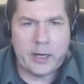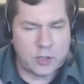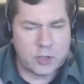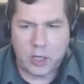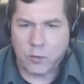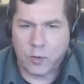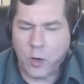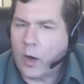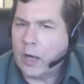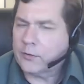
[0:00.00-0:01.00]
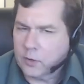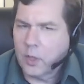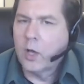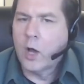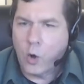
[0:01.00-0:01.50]
or target ROAS,
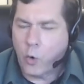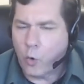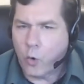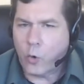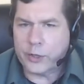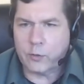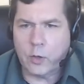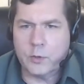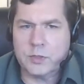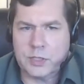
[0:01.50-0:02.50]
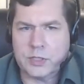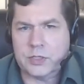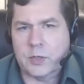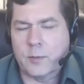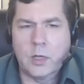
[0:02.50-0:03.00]
or your own
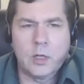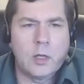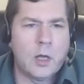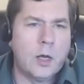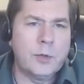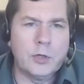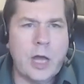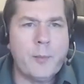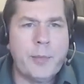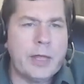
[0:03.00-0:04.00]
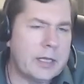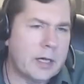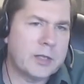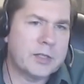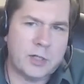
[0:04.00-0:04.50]
system. You're not bidding
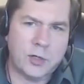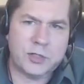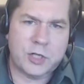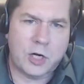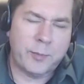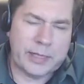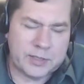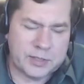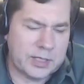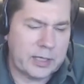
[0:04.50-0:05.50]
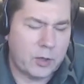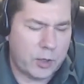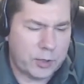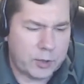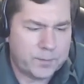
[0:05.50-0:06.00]
on a search term basis any
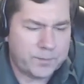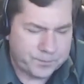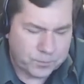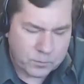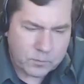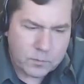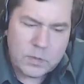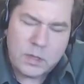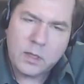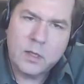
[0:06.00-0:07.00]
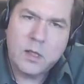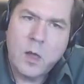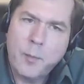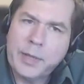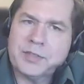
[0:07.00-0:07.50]
longer.
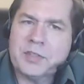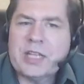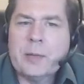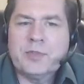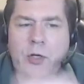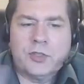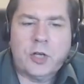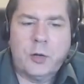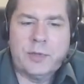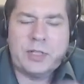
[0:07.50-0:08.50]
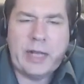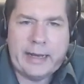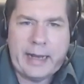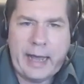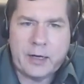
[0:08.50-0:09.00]
Because the same search term is in
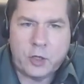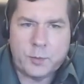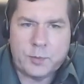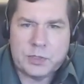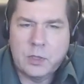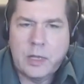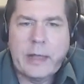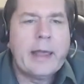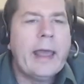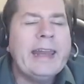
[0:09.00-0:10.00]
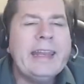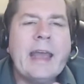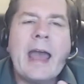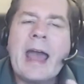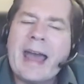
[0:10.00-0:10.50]
8 ad groups.
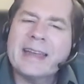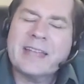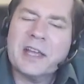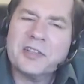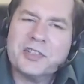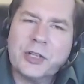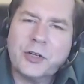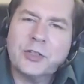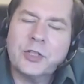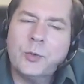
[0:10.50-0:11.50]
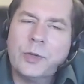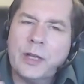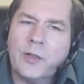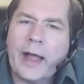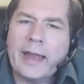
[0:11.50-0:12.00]
Any ad testing you're doing,
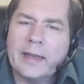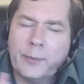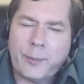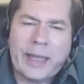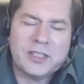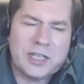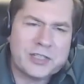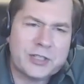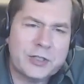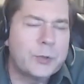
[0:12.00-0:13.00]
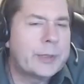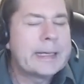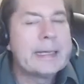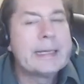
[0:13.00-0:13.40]
landing page testing you're doing